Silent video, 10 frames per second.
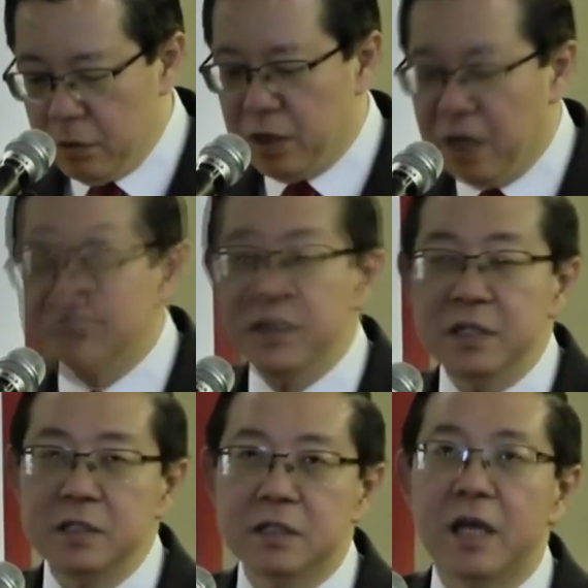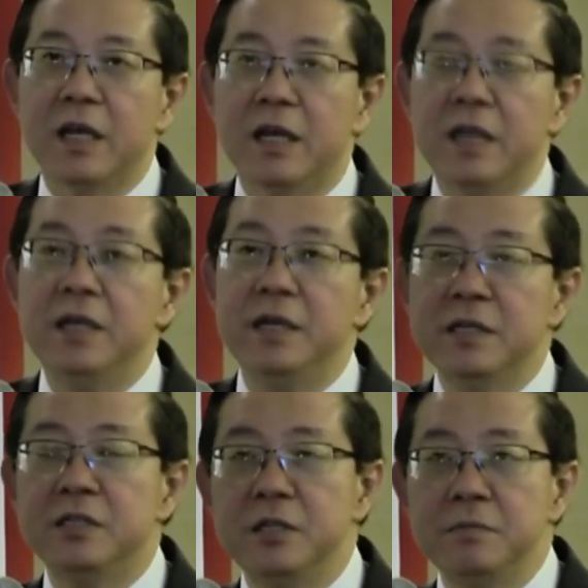good governance and clean
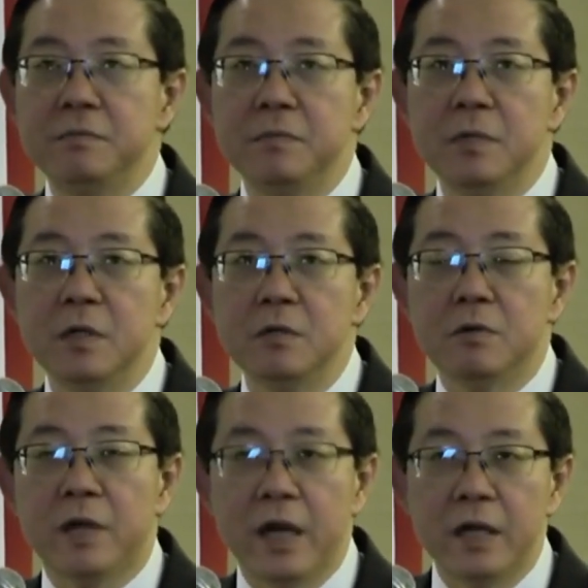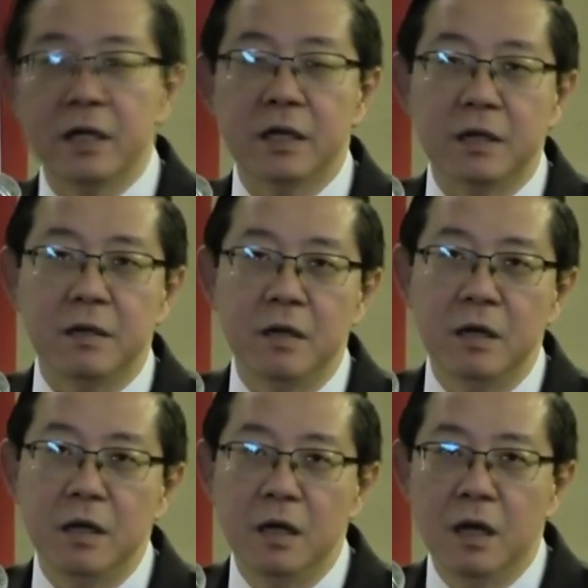leadership, together
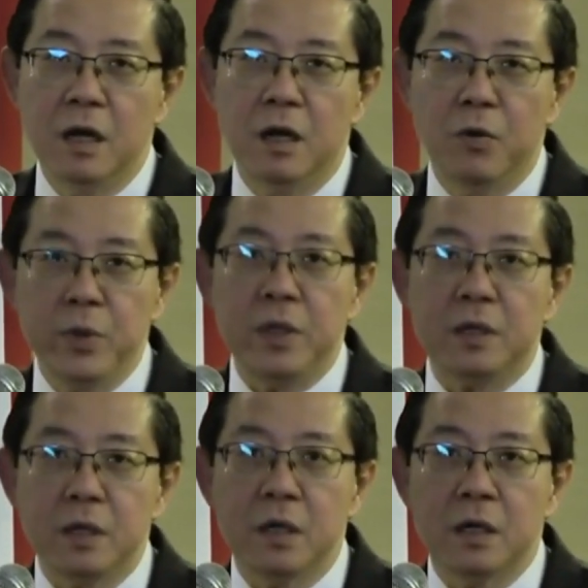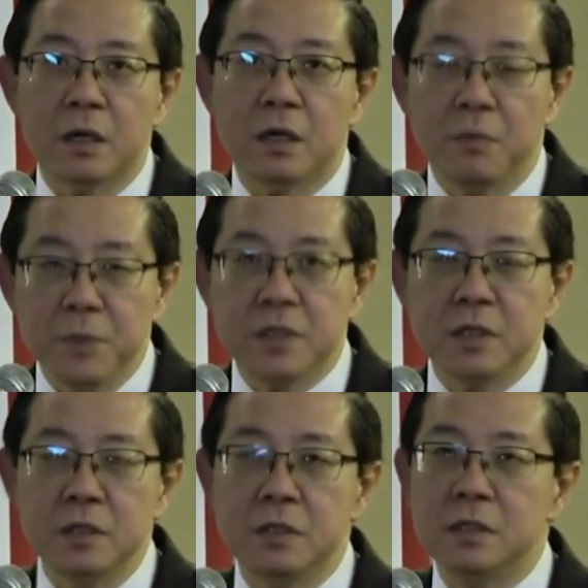with a
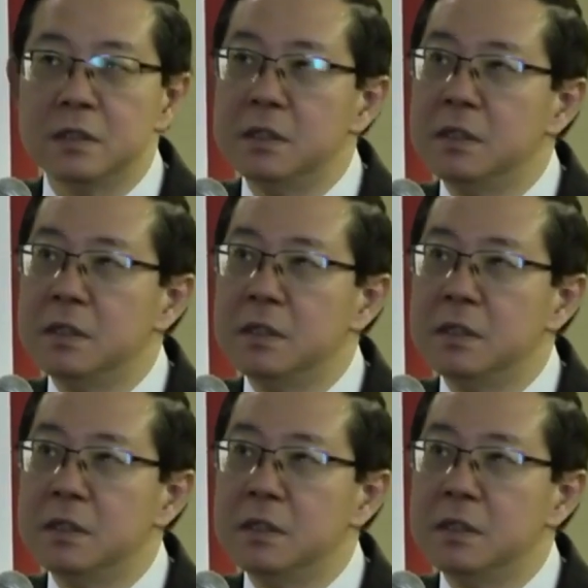competent,